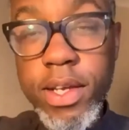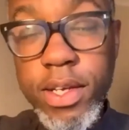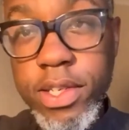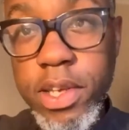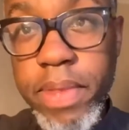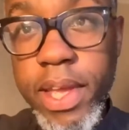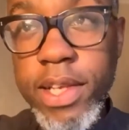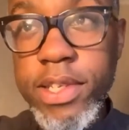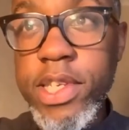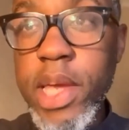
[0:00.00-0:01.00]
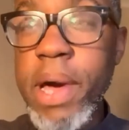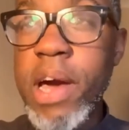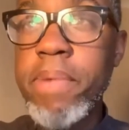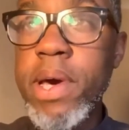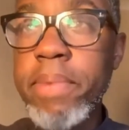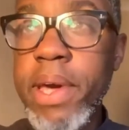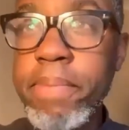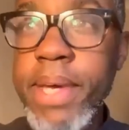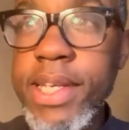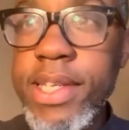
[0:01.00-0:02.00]
Something else that's come out of
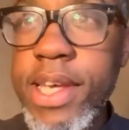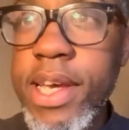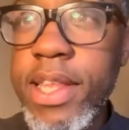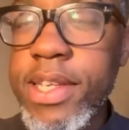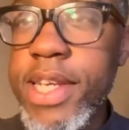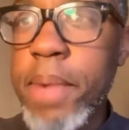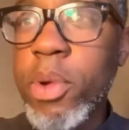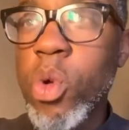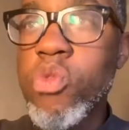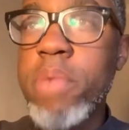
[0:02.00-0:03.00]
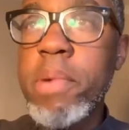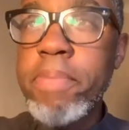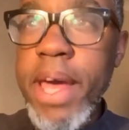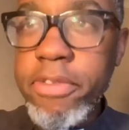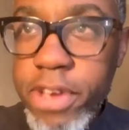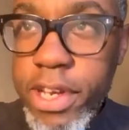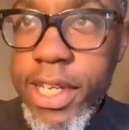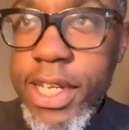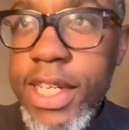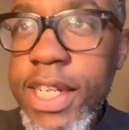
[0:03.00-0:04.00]
Birmingham is the chap called Robert Beckford.
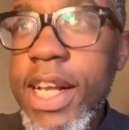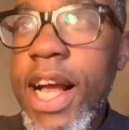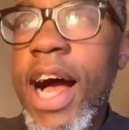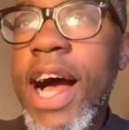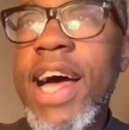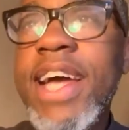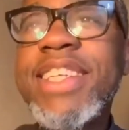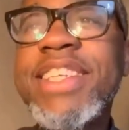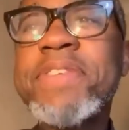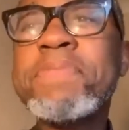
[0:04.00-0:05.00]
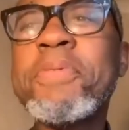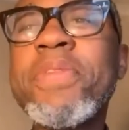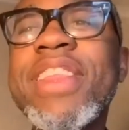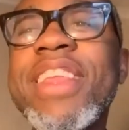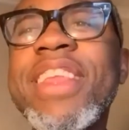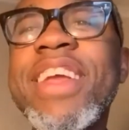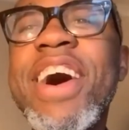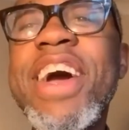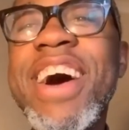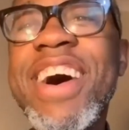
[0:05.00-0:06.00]
And
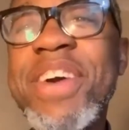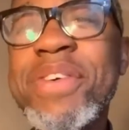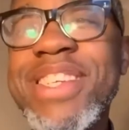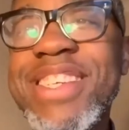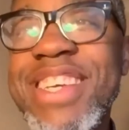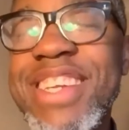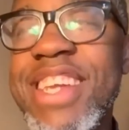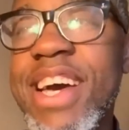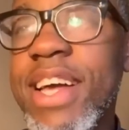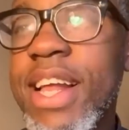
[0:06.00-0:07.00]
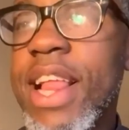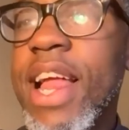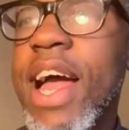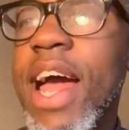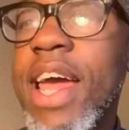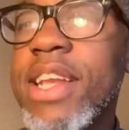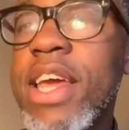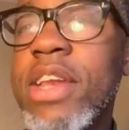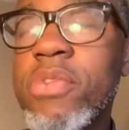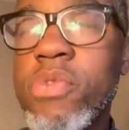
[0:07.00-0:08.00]
I was
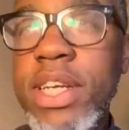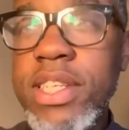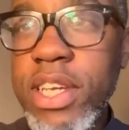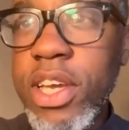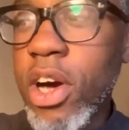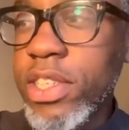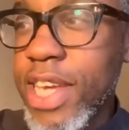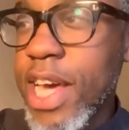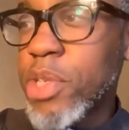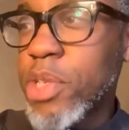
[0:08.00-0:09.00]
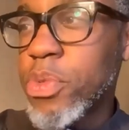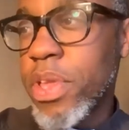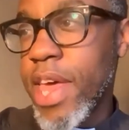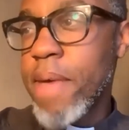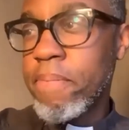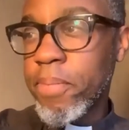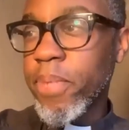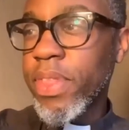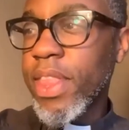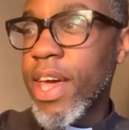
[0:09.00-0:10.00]
in recent contact with him,
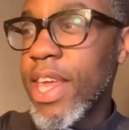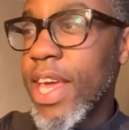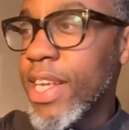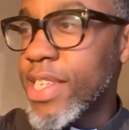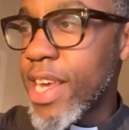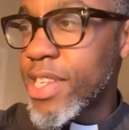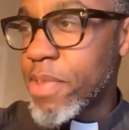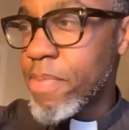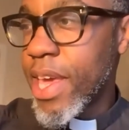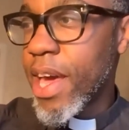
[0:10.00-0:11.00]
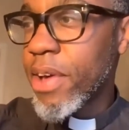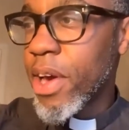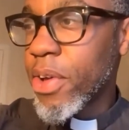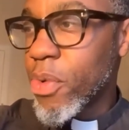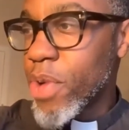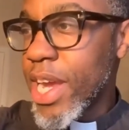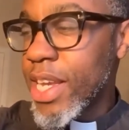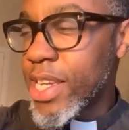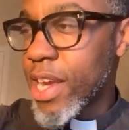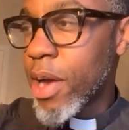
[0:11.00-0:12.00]
and he said to me, I'm going to
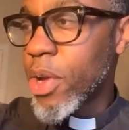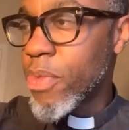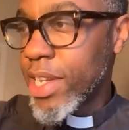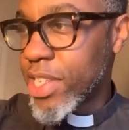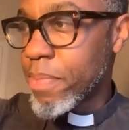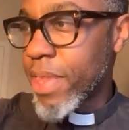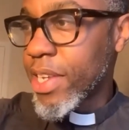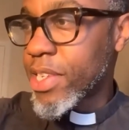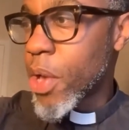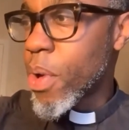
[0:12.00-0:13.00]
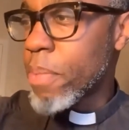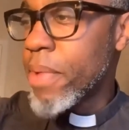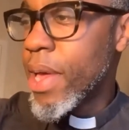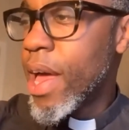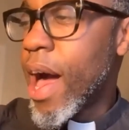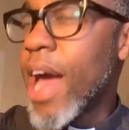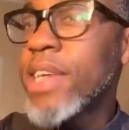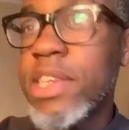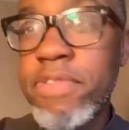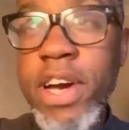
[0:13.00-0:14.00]
read something. So I
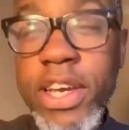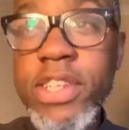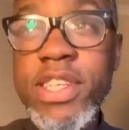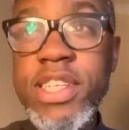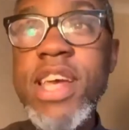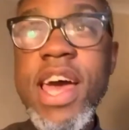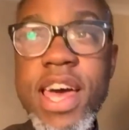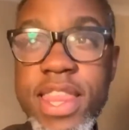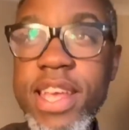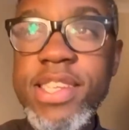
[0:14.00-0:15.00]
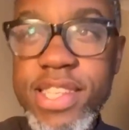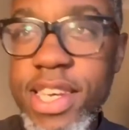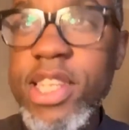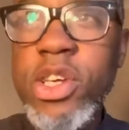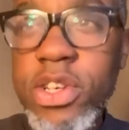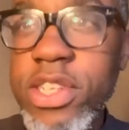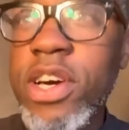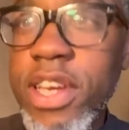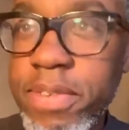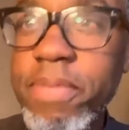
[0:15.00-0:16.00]
asked if I could share this. He said, as long as
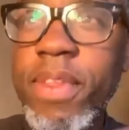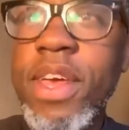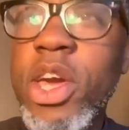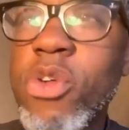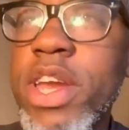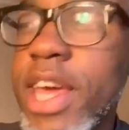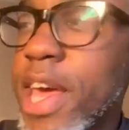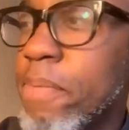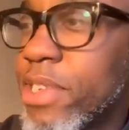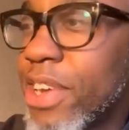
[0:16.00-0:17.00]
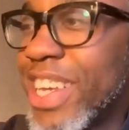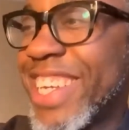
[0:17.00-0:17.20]
I credit him. So